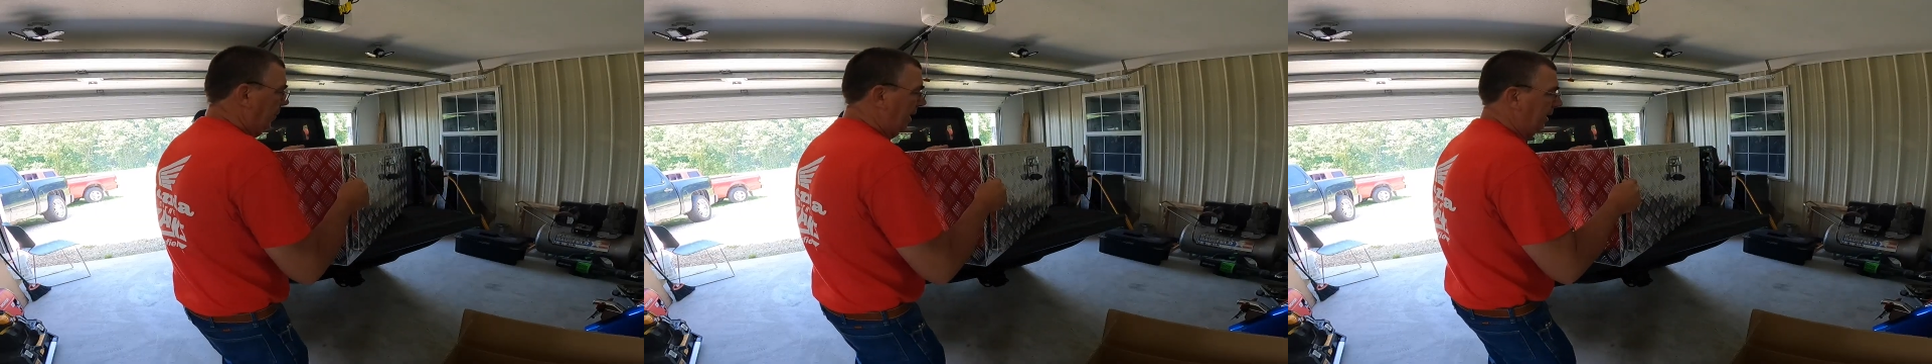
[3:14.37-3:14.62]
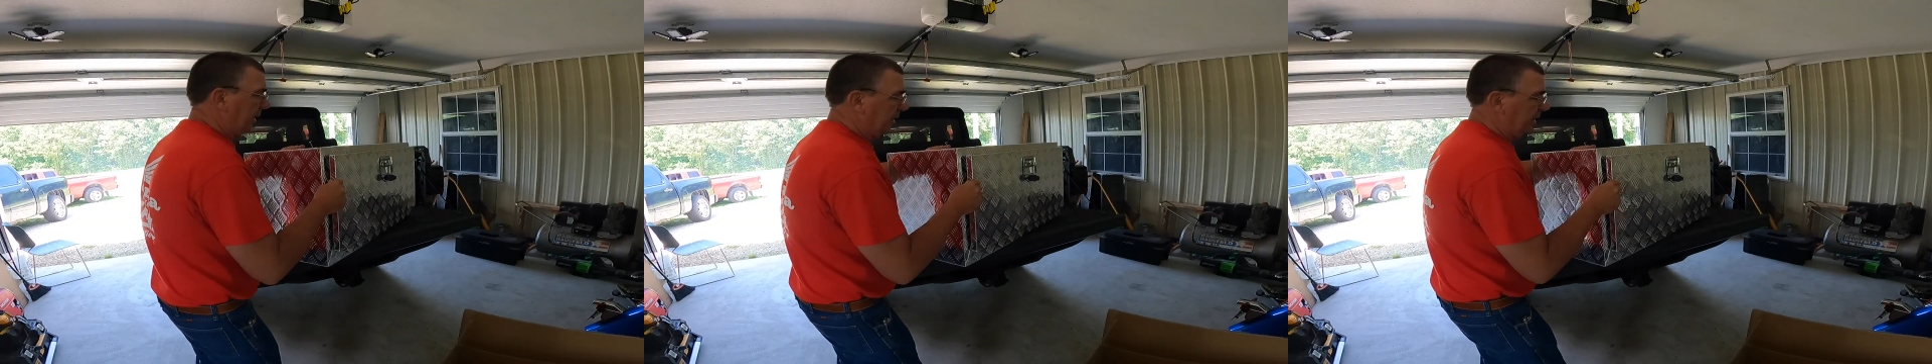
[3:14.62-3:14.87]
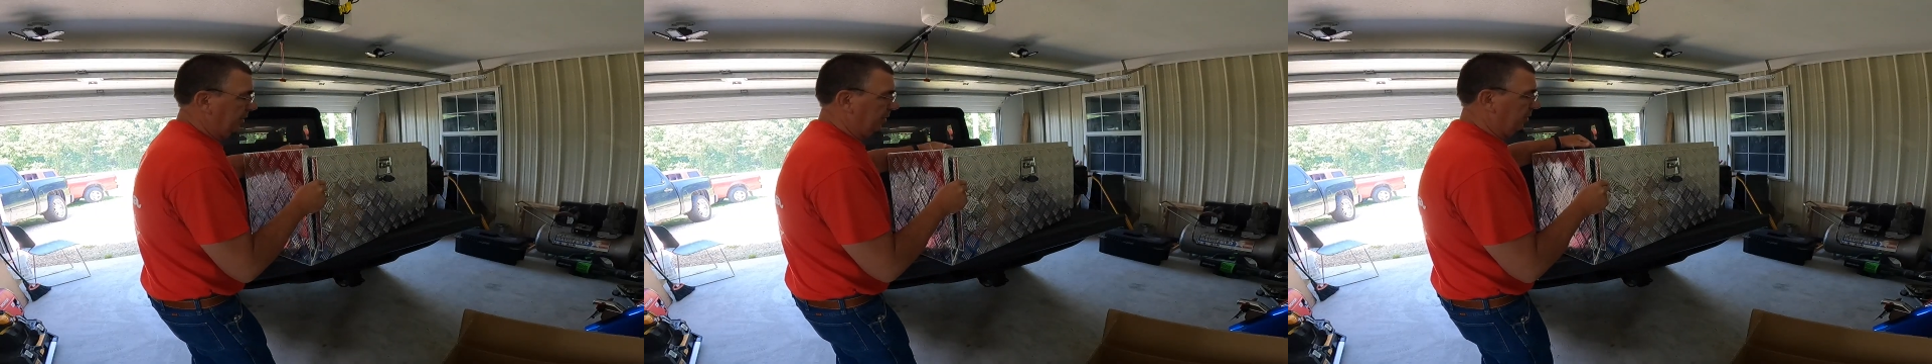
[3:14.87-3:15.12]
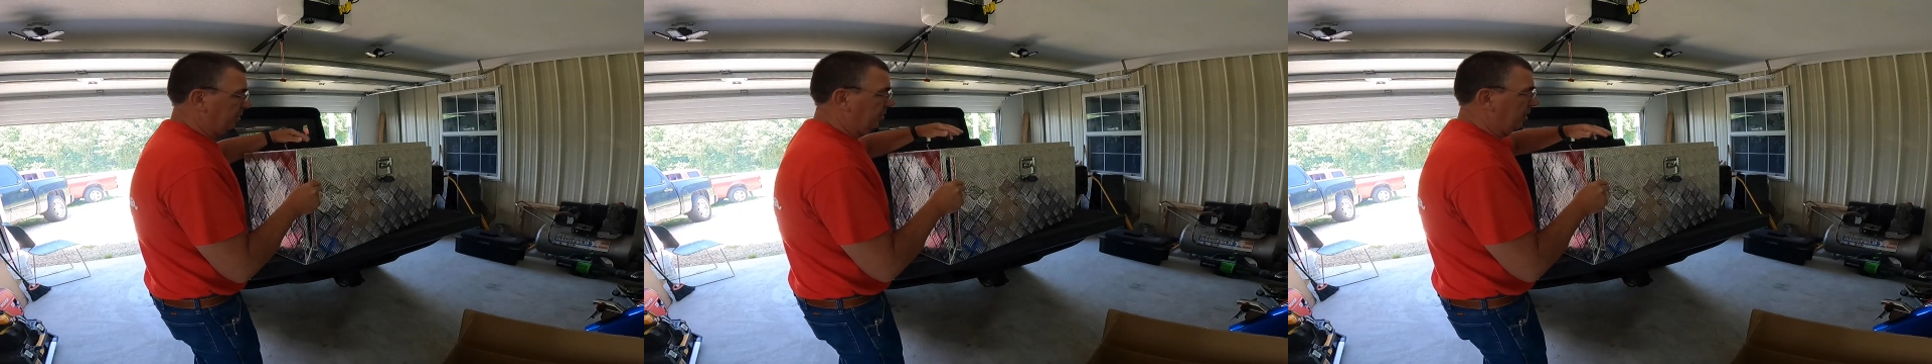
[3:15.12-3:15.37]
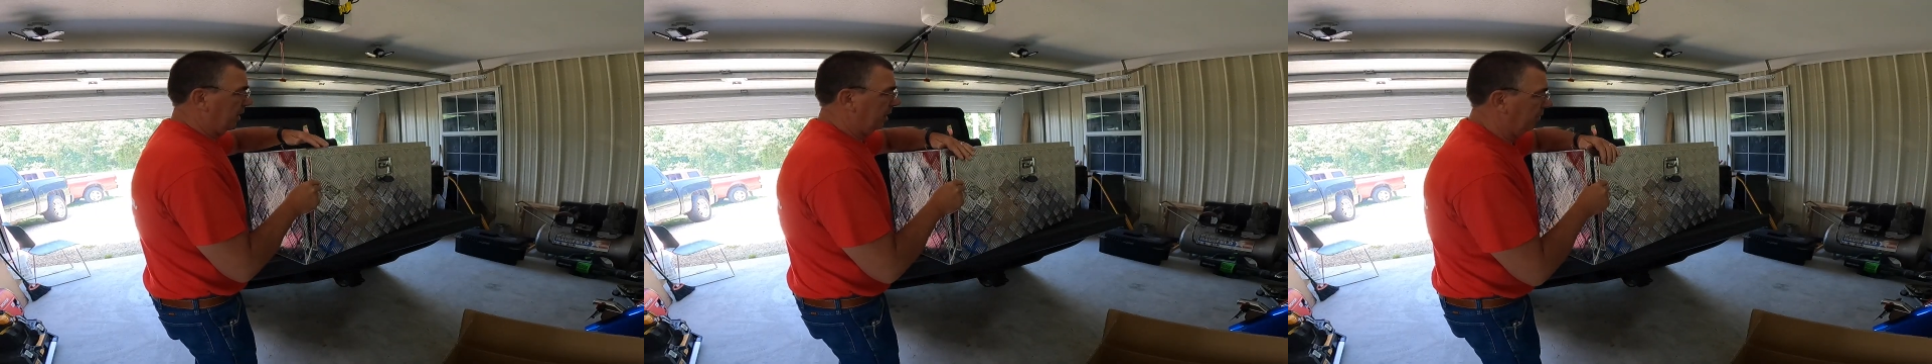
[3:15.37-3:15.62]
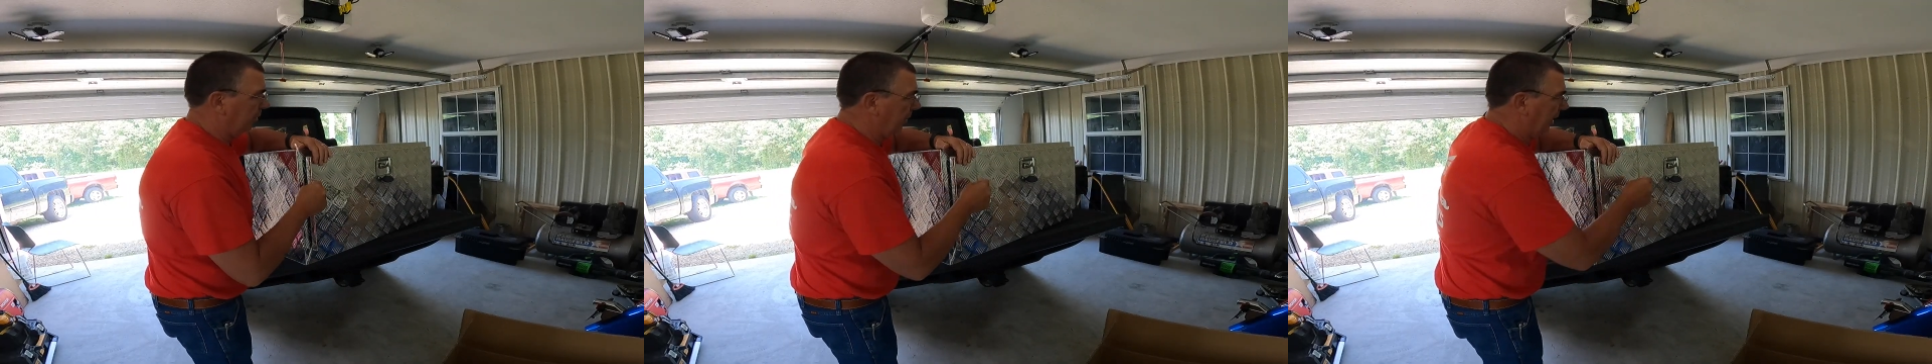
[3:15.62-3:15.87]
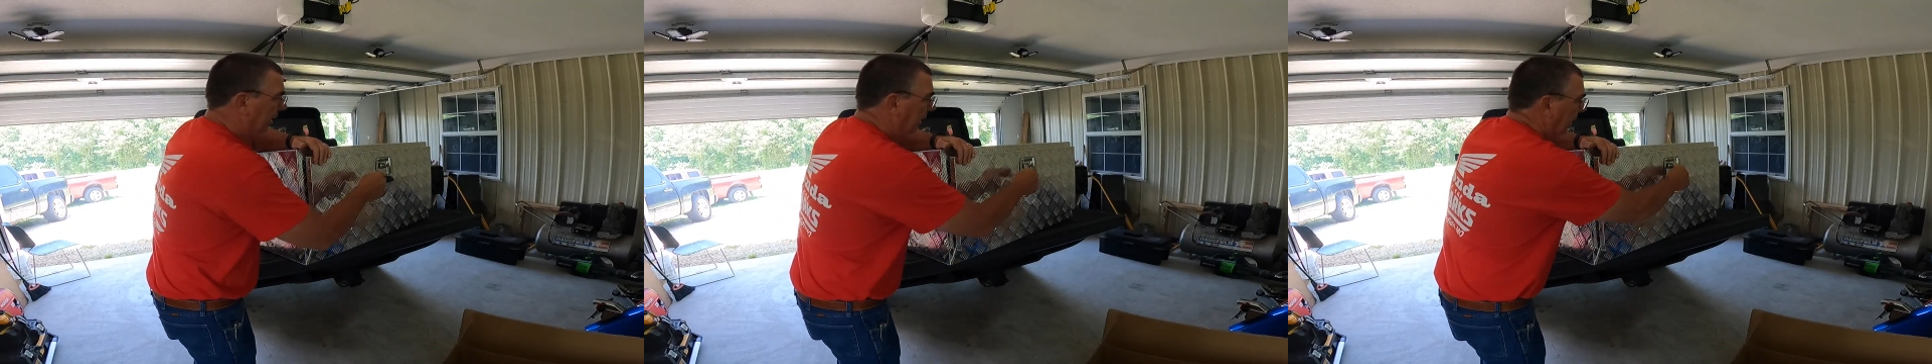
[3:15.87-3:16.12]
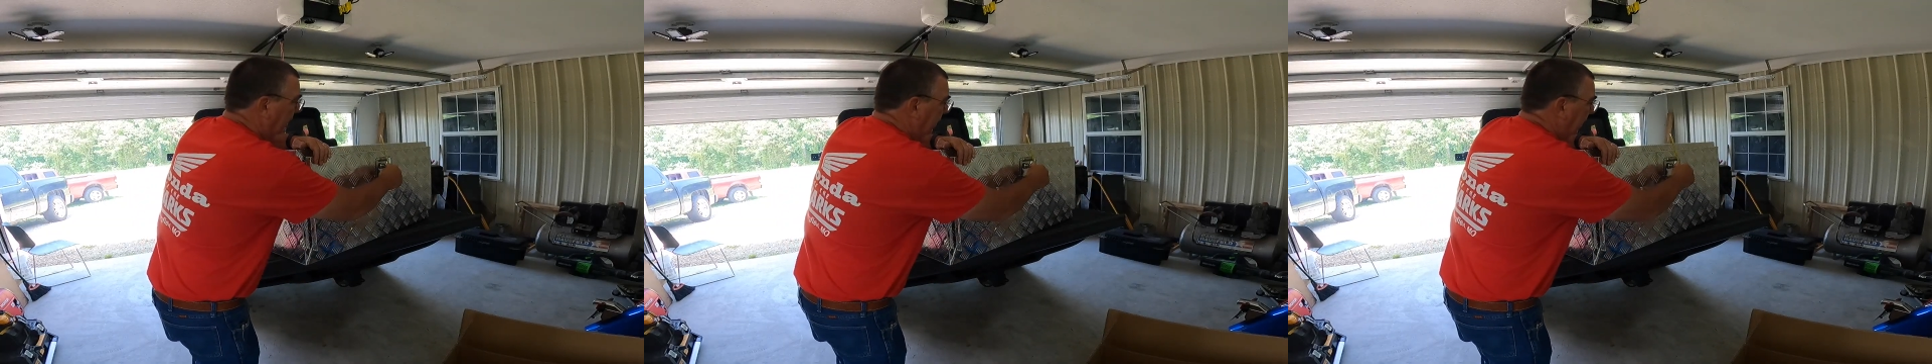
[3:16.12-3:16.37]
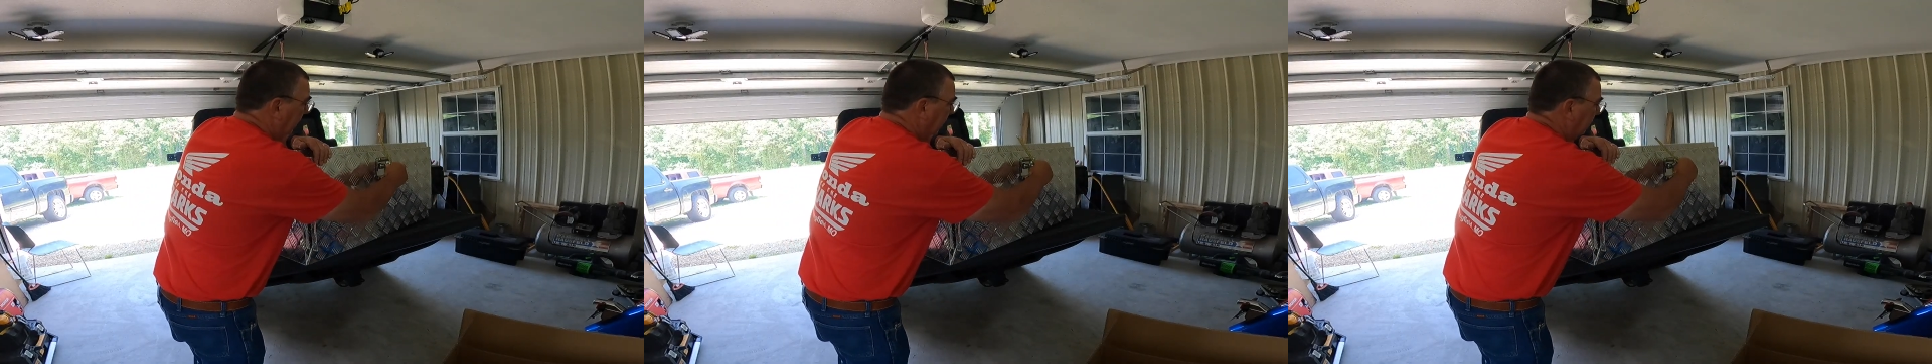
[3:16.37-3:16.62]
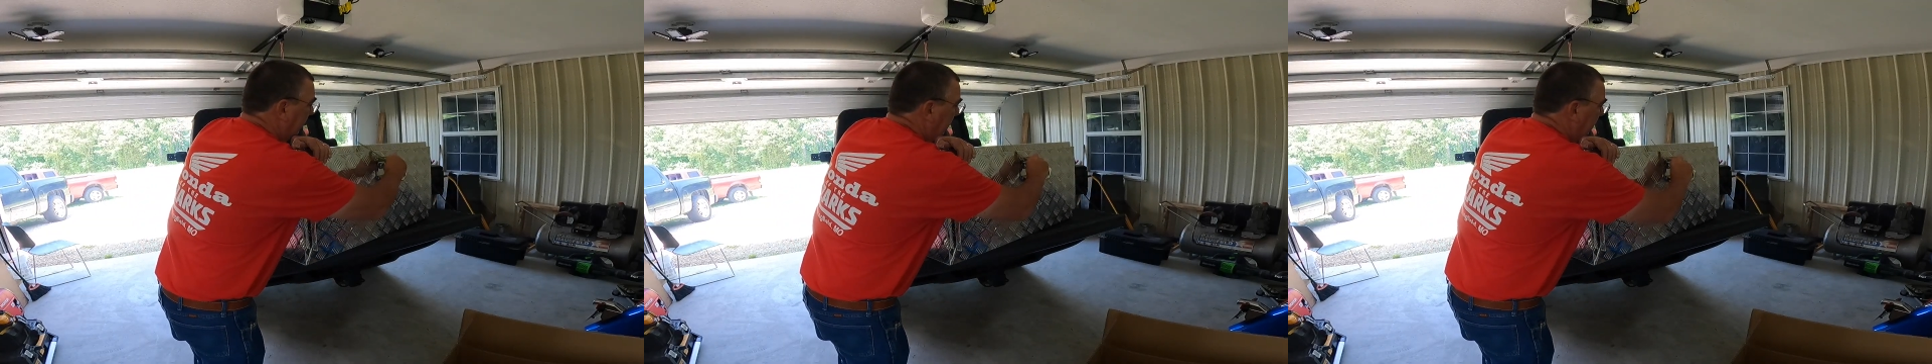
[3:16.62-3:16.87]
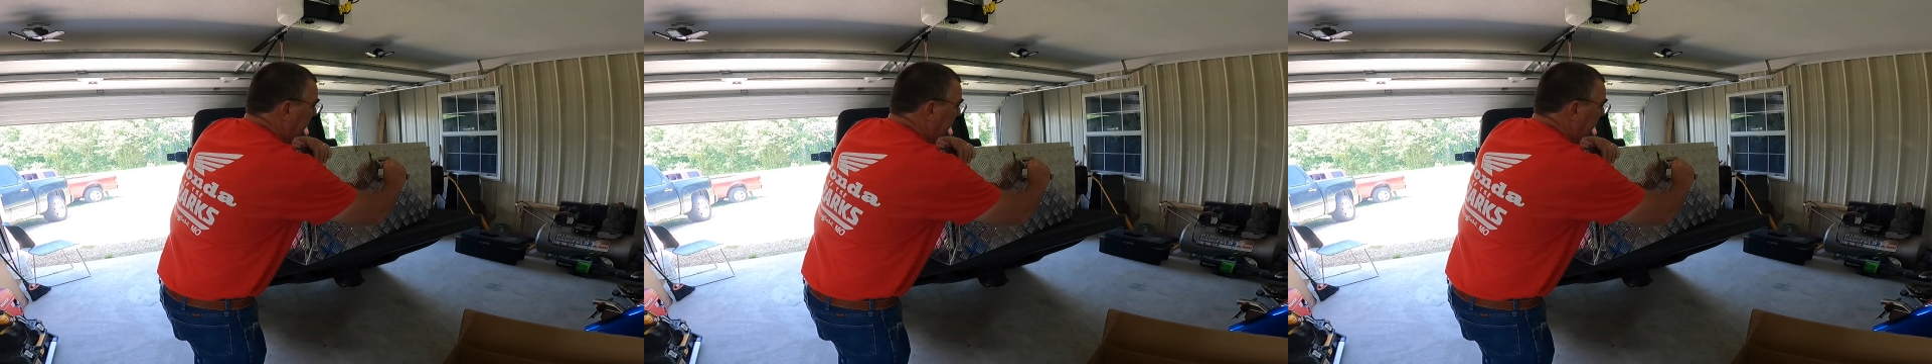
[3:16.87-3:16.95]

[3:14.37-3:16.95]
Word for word: you mounted it in a truck, you would mount it like this.